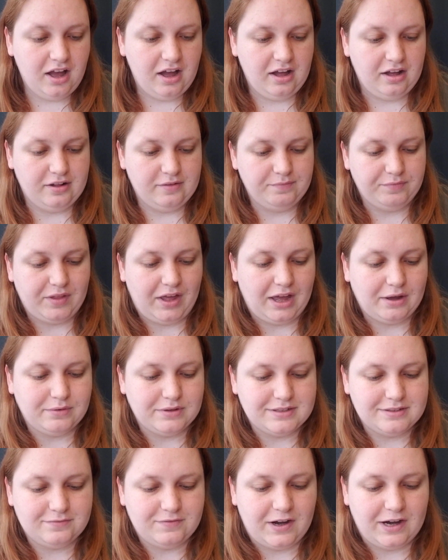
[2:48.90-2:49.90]
Um, I
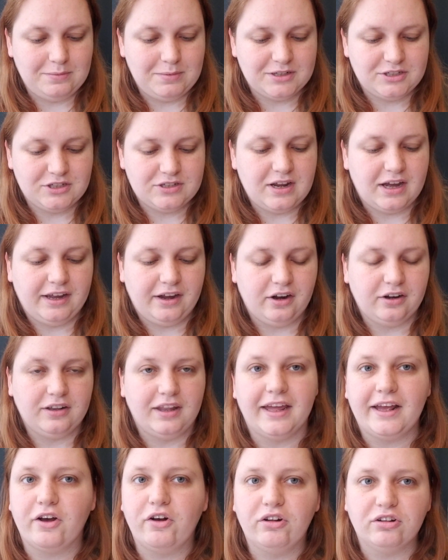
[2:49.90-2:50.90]
was very much a diehard,
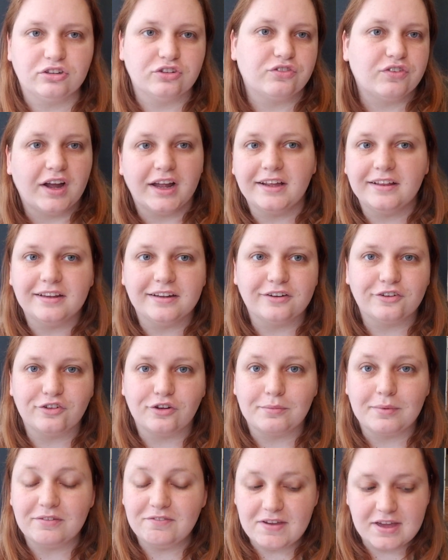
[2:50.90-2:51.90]
like ultra fine glitters are
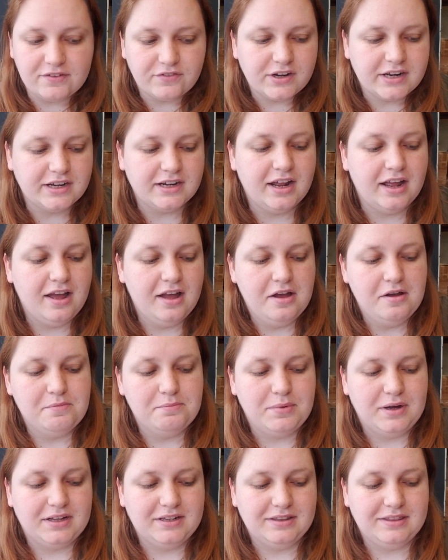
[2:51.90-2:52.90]
my favorite,
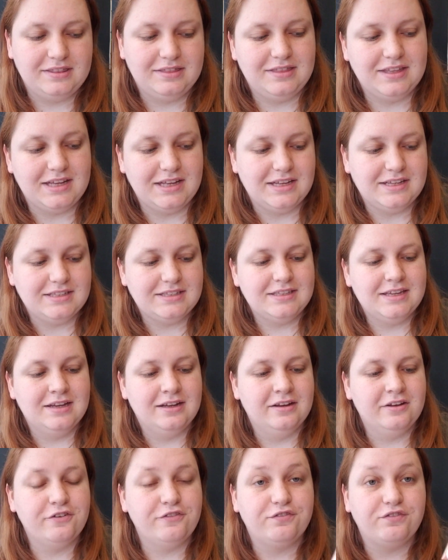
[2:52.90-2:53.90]
but these
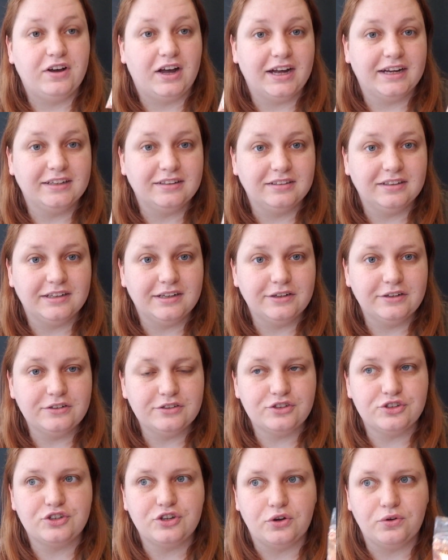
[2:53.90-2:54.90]
fine
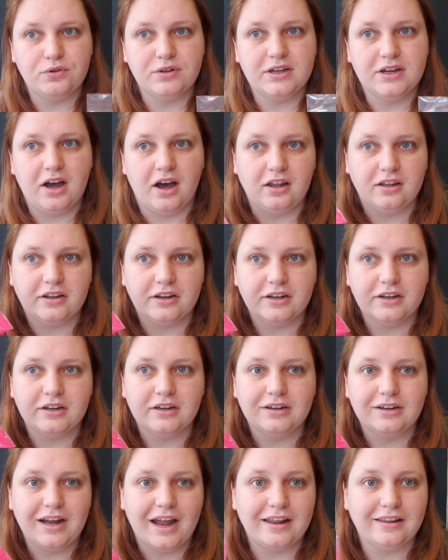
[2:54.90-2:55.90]
glitters show the
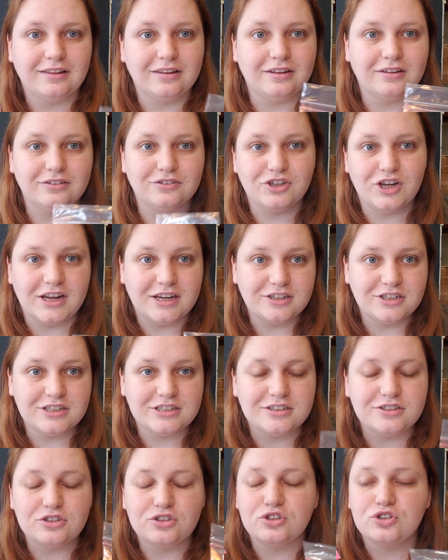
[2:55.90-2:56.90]
color and the
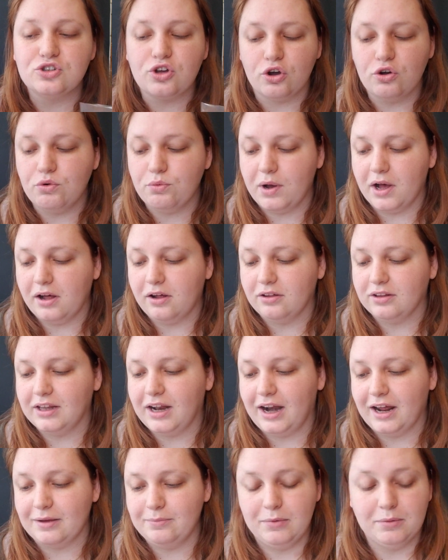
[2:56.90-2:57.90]
changes so well that
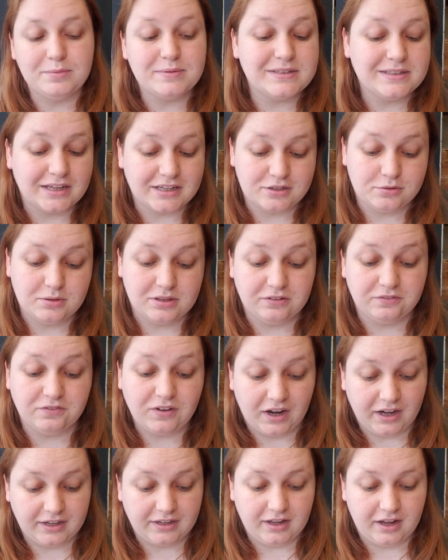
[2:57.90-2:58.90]
I'm obsessed with the
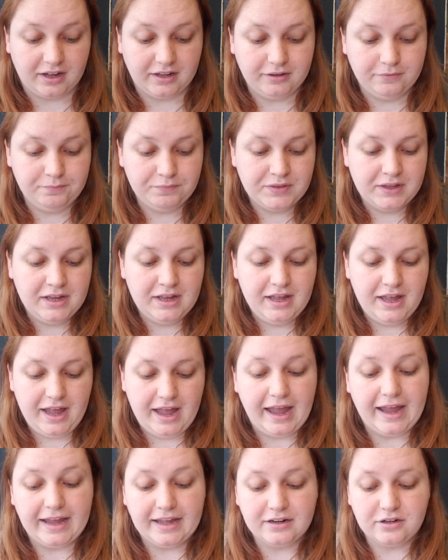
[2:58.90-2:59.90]
fine cut
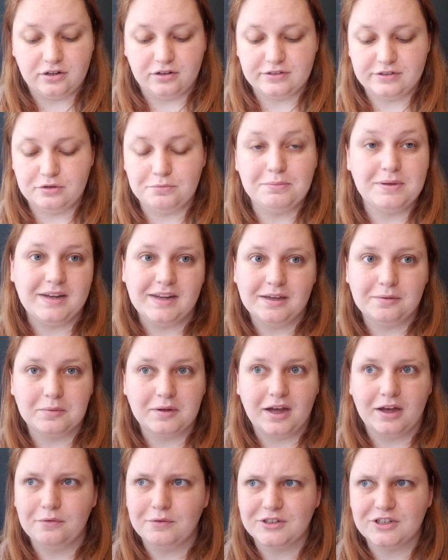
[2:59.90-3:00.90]
and also medium
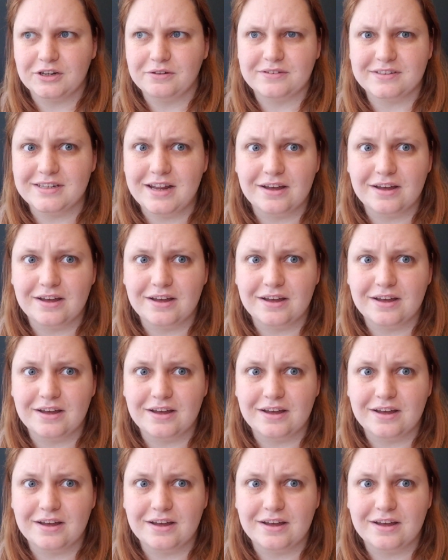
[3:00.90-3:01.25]
cut, which I was